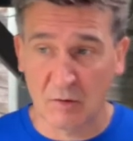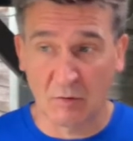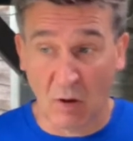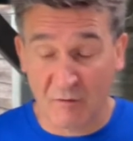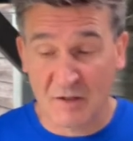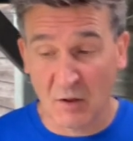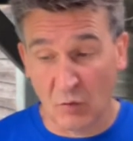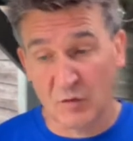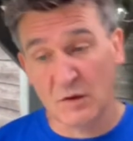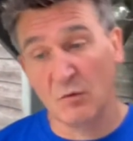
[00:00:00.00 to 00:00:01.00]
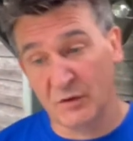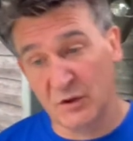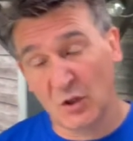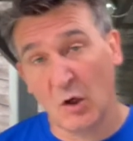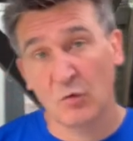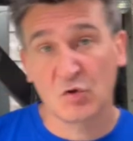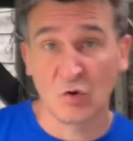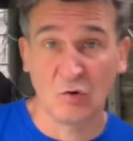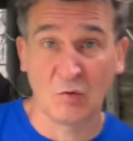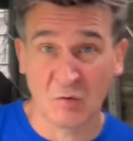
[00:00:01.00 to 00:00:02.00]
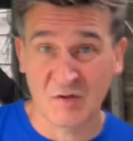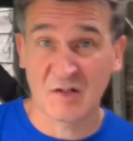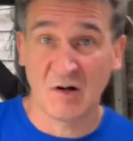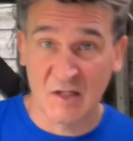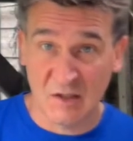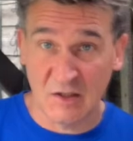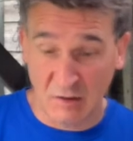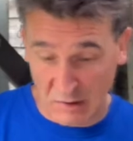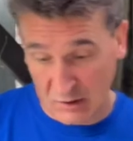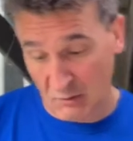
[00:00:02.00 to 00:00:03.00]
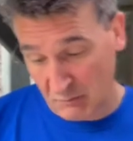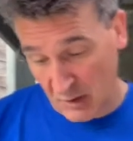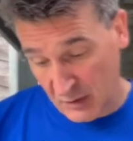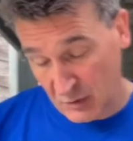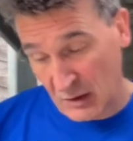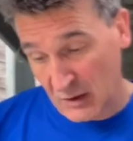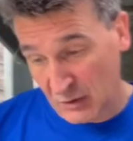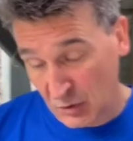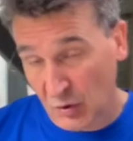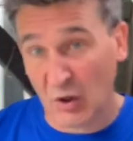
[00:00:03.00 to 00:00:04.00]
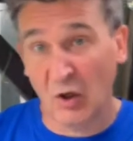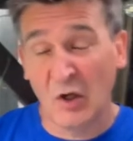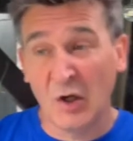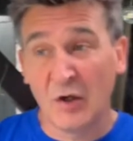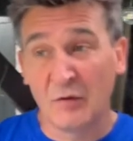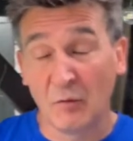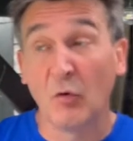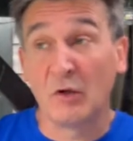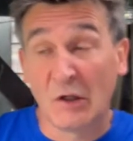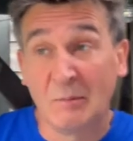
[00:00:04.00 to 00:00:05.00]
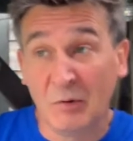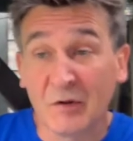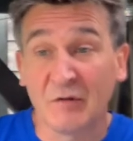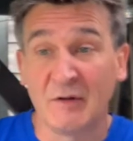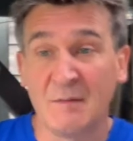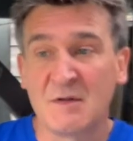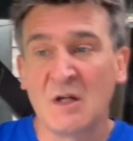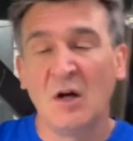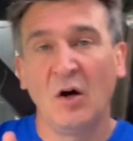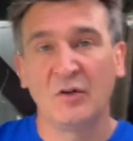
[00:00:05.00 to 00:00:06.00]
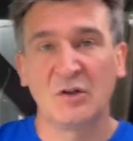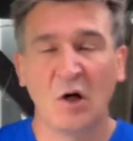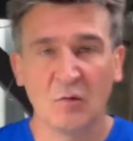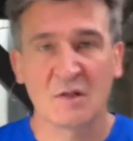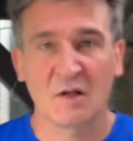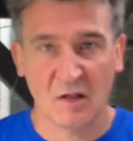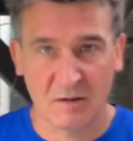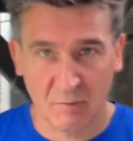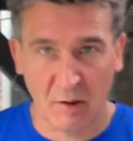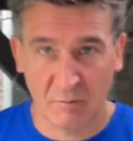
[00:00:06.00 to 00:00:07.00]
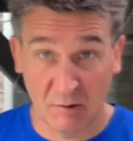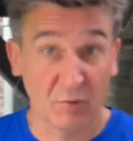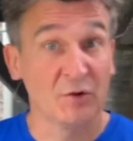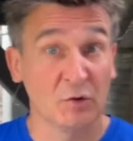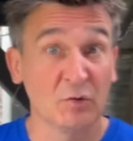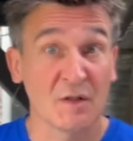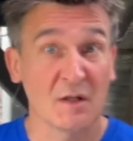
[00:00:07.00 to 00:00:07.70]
obviously also want your coals all on one side, and you're going to cook, or you're going to put the ribs on the cold side of the barbecue or the cooler